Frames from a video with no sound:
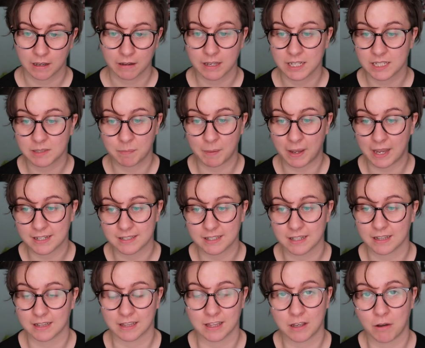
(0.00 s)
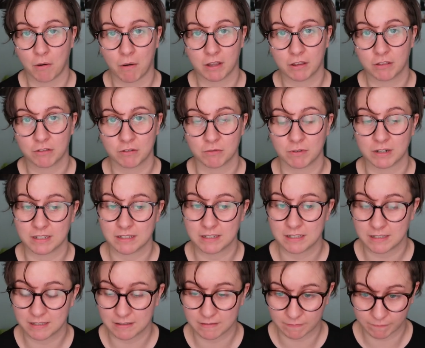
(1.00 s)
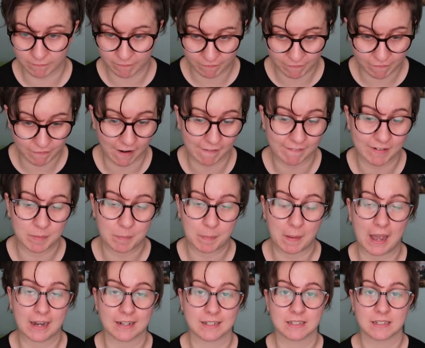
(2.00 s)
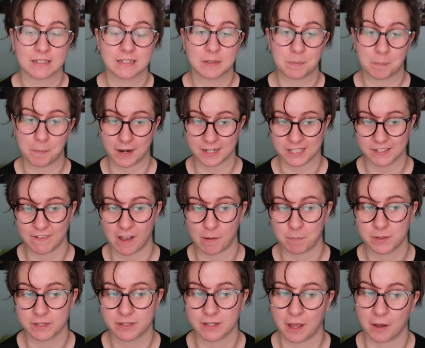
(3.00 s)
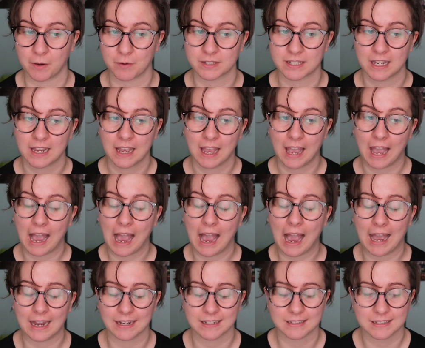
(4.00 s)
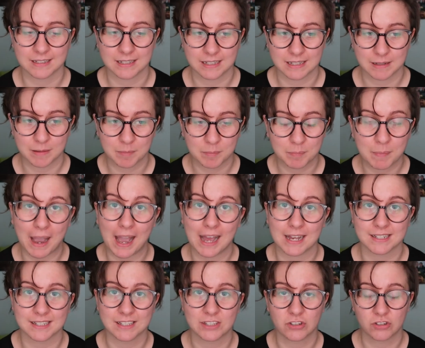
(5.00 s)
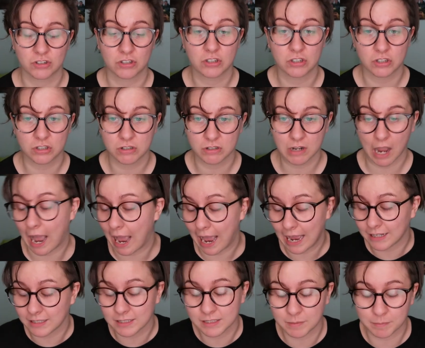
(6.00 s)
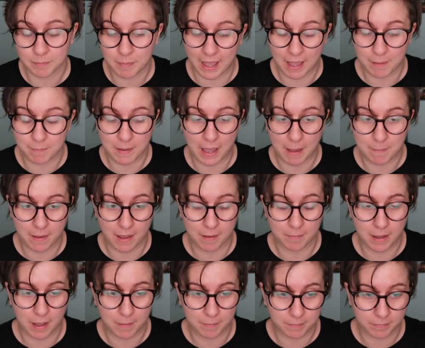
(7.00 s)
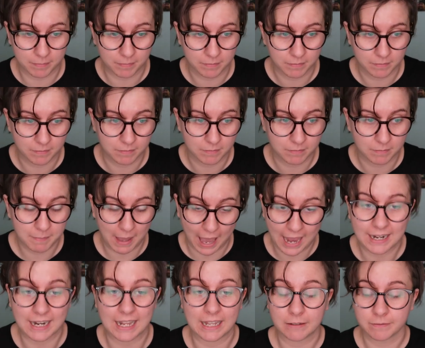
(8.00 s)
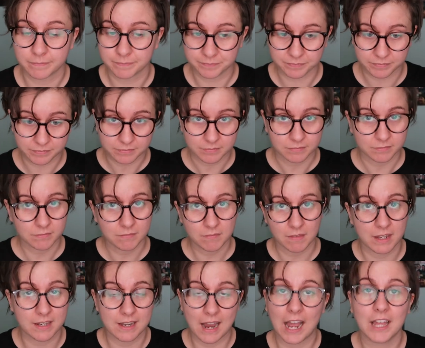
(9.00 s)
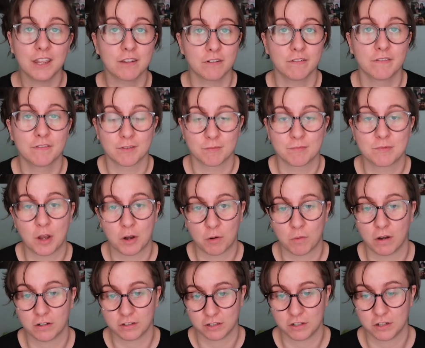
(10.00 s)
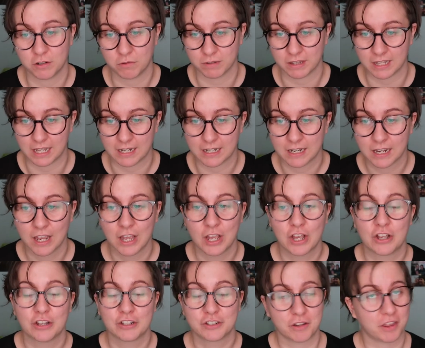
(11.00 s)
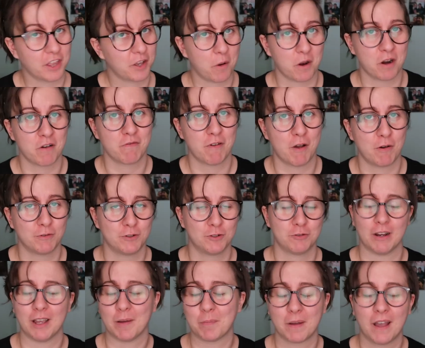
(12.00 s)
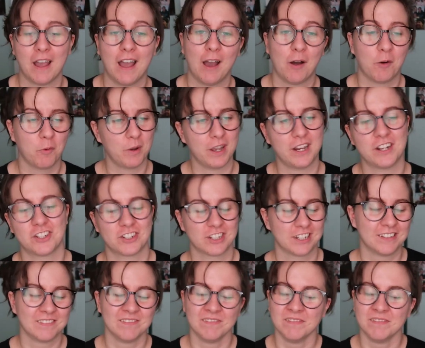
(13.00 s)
is basically going through a very bad depressive episode, and Baz and Penny, neither of them know what to do with it. So they go on a road trip, which,